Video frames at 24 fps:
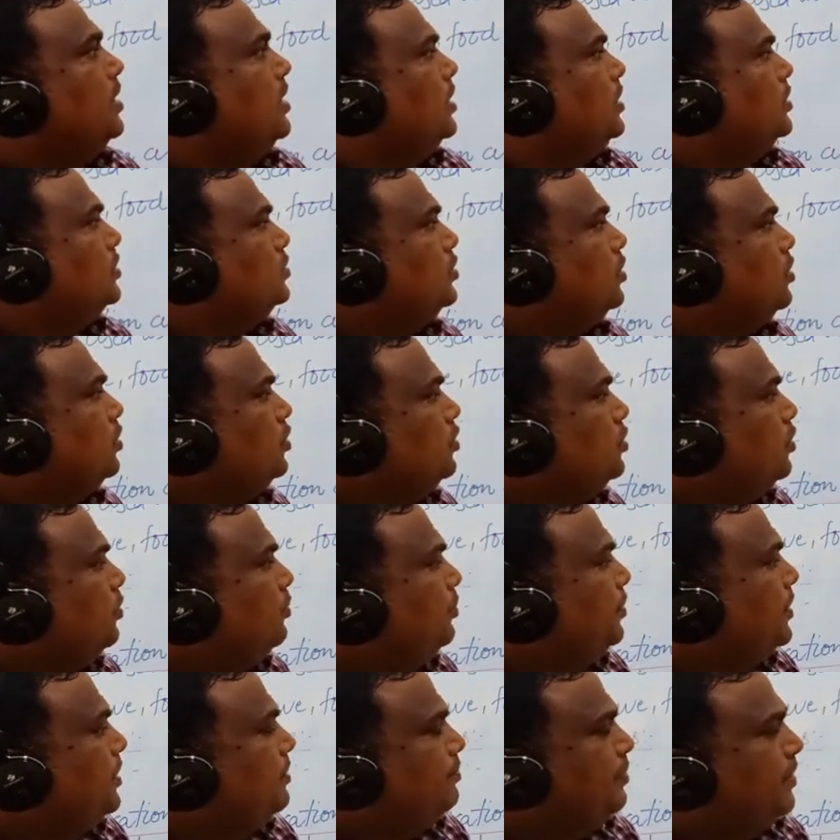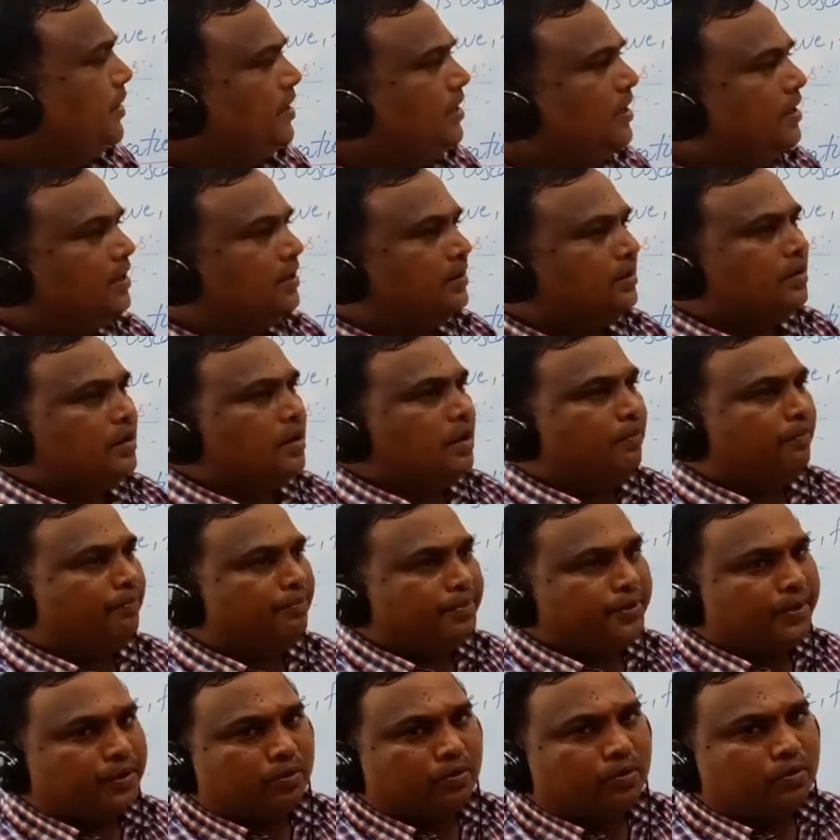So to prepare
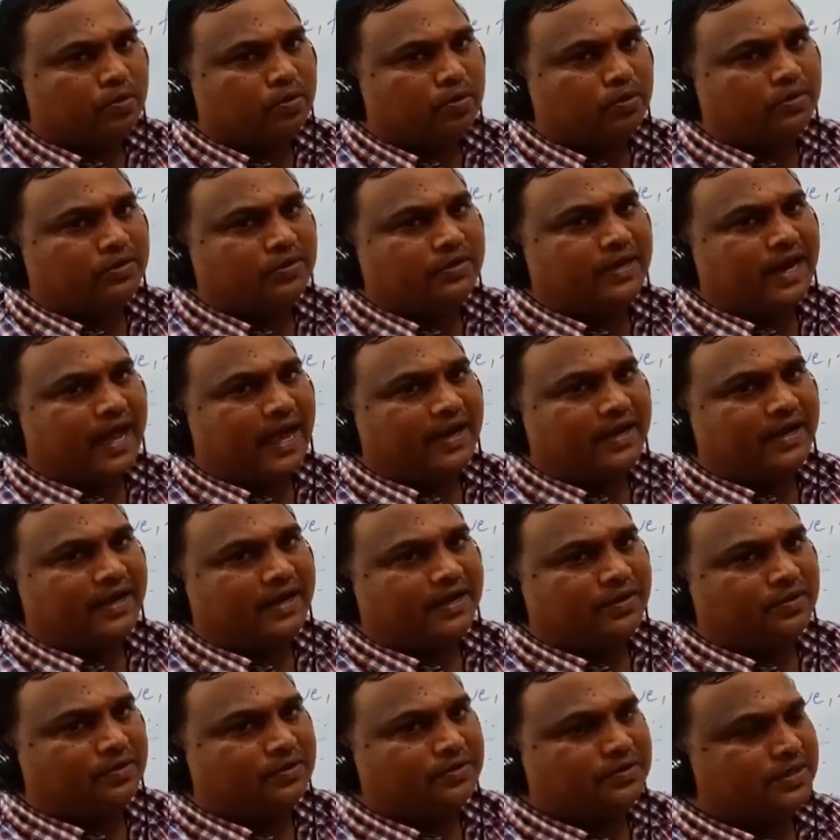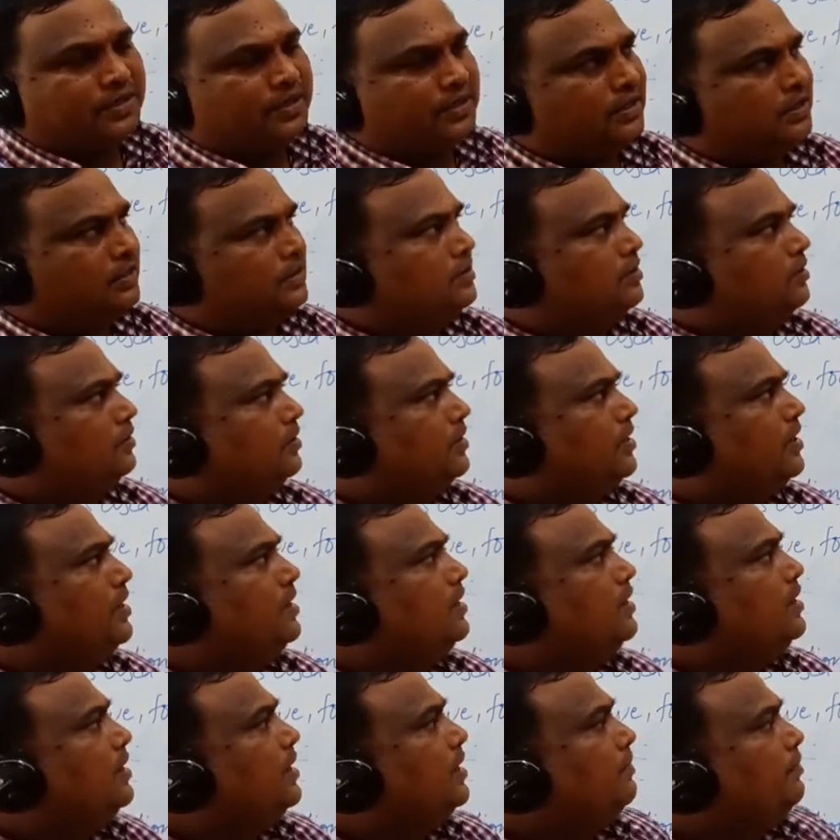pure dinitrogen,
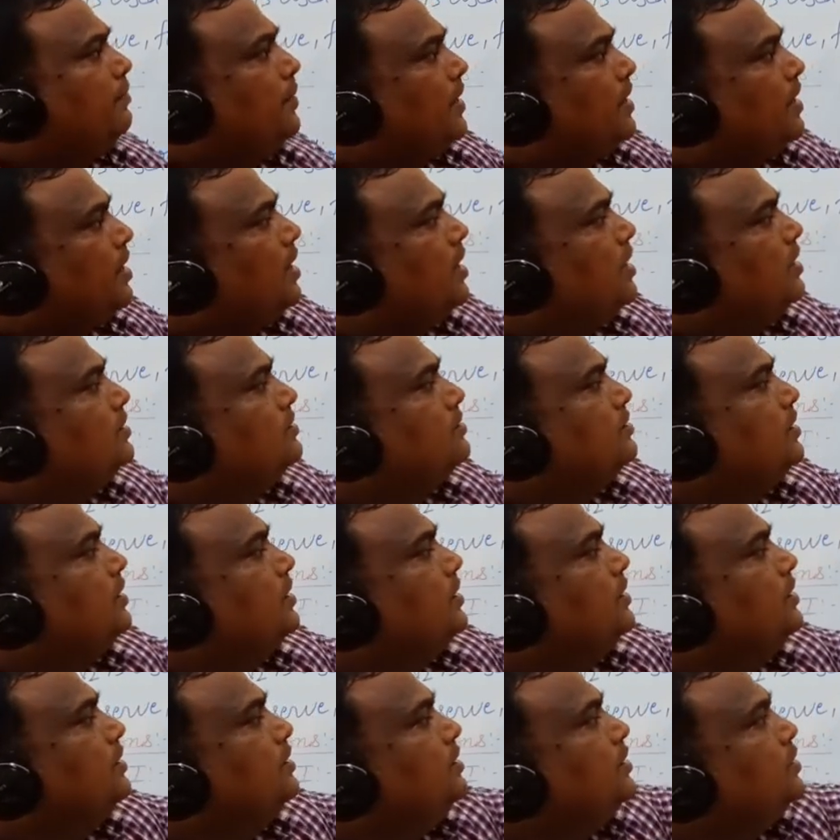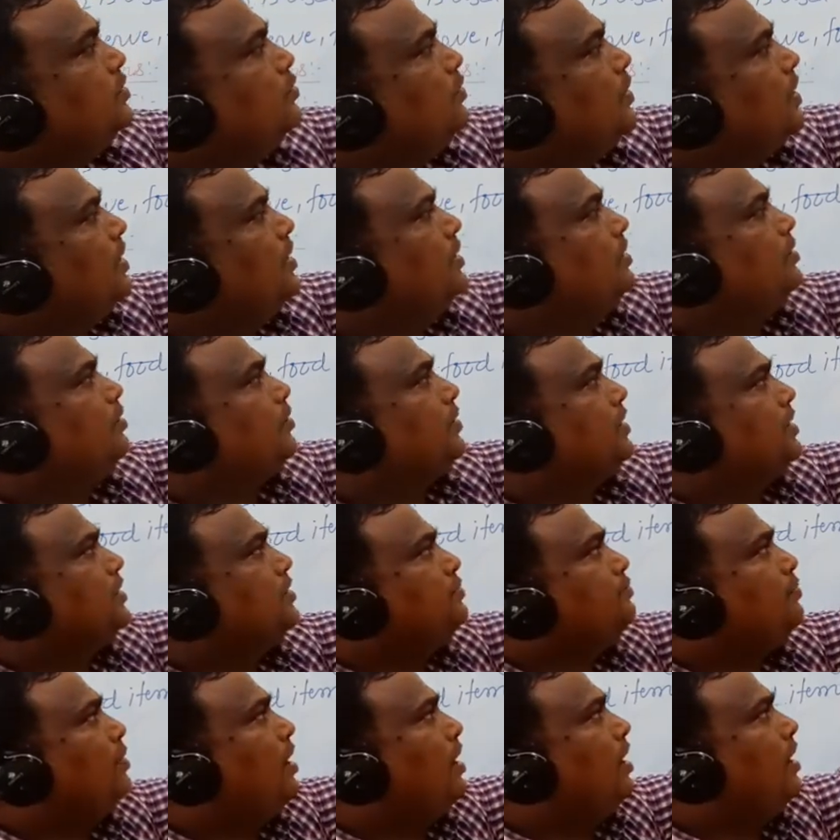because in this one,
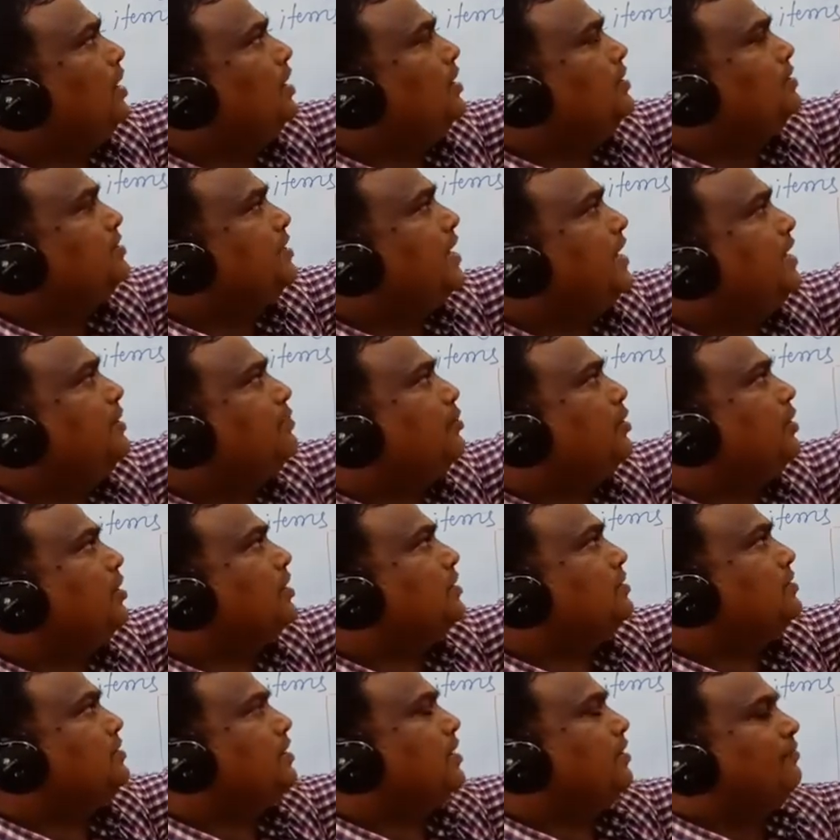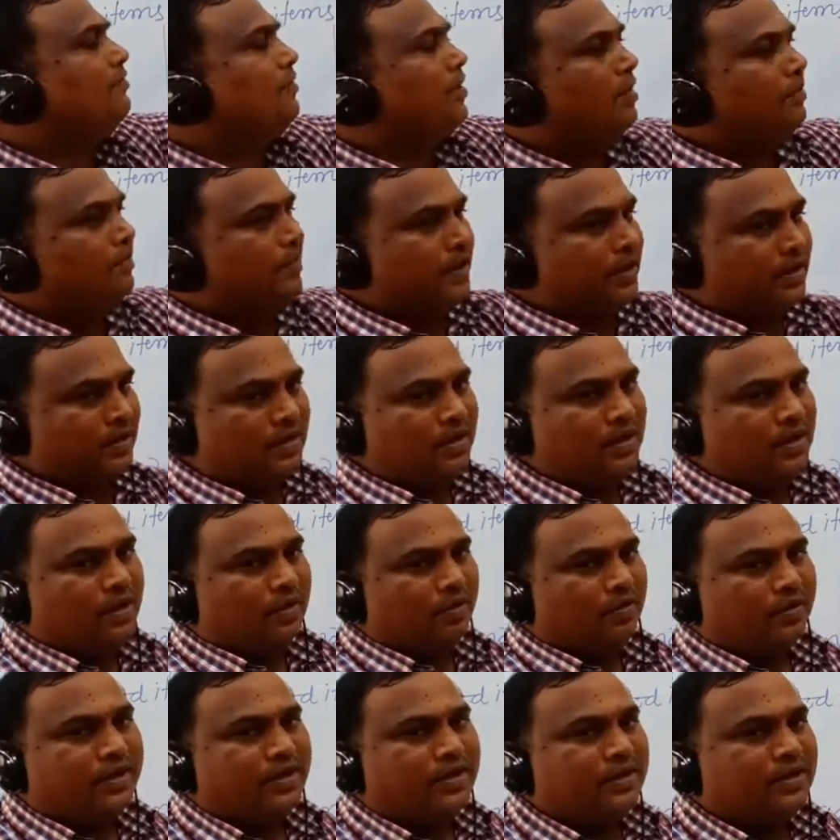small side products are forming,
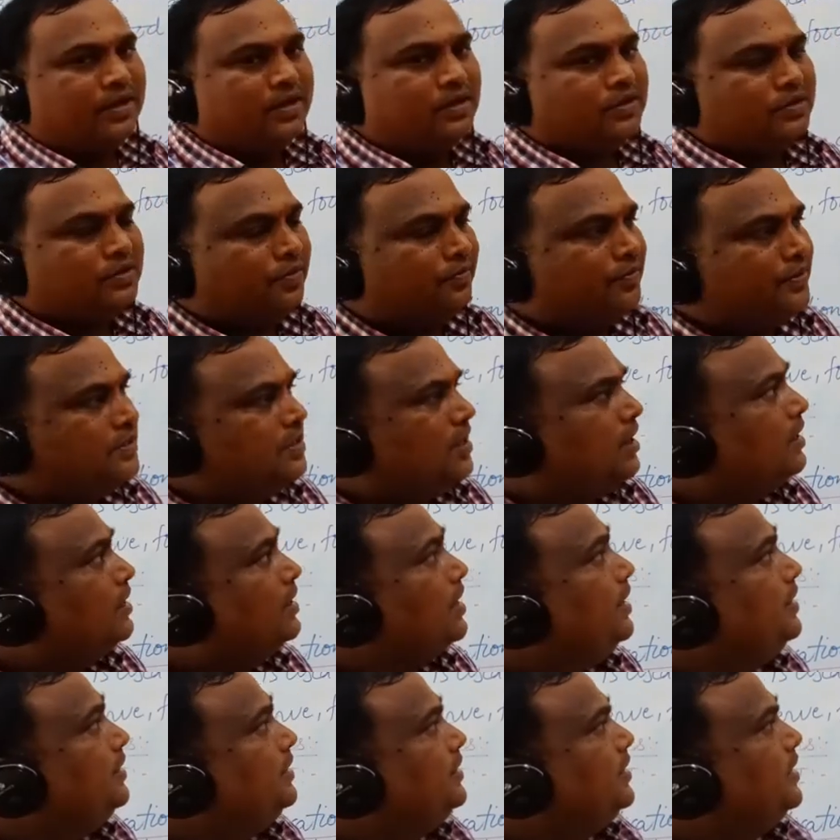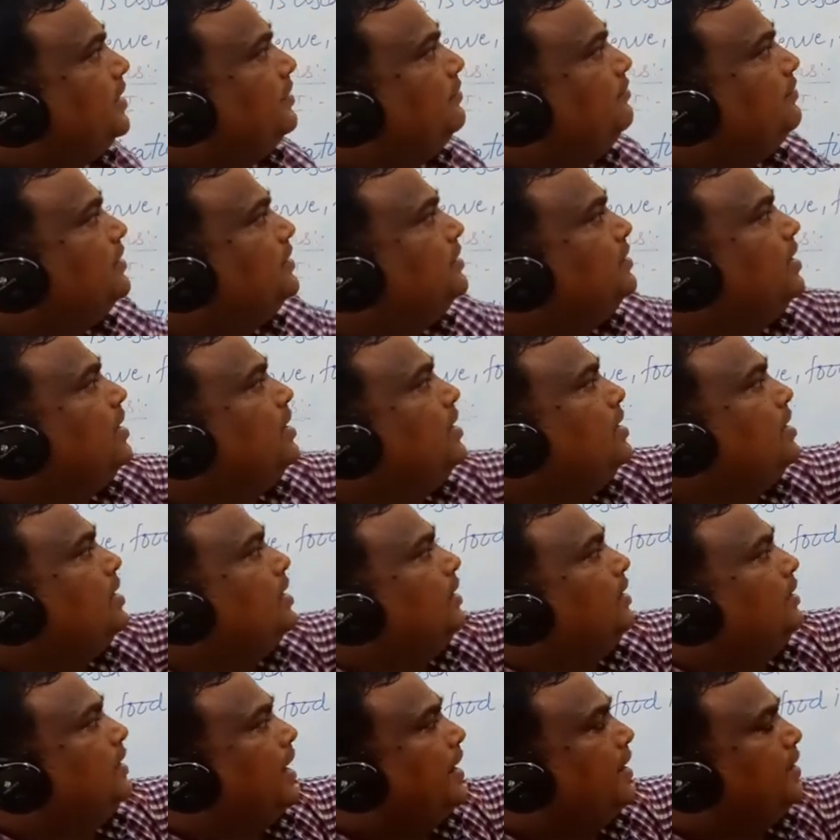so which are contained with the
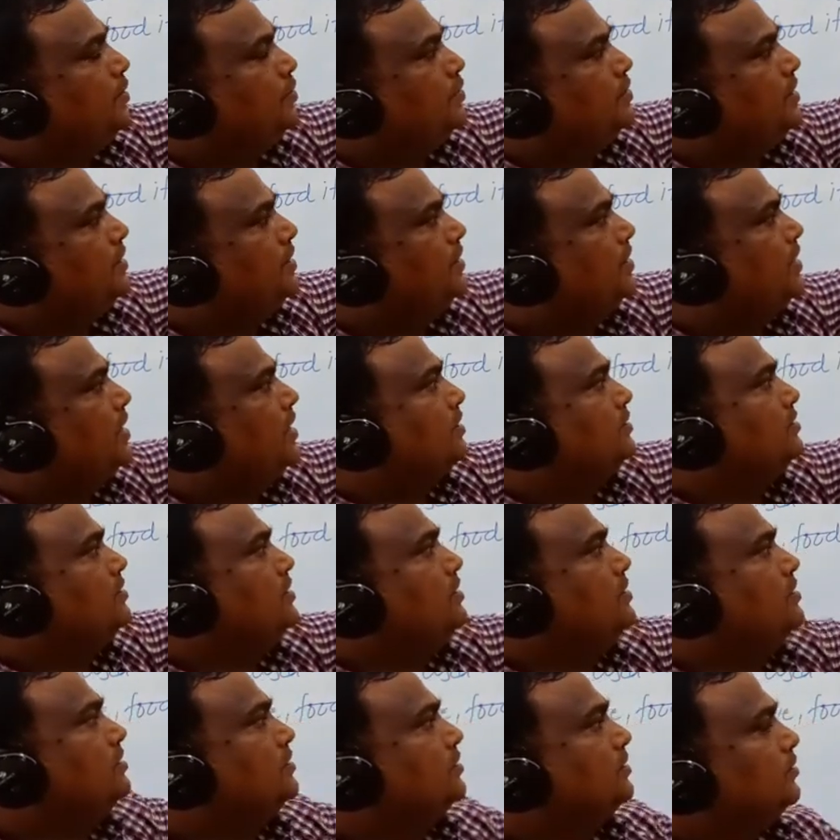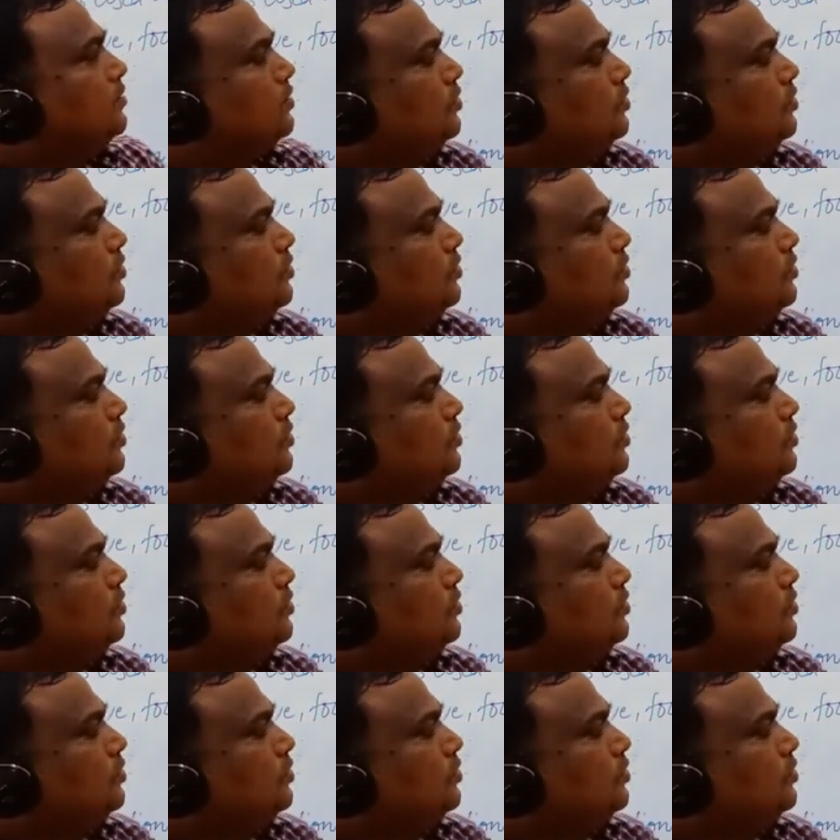nitrogen gases.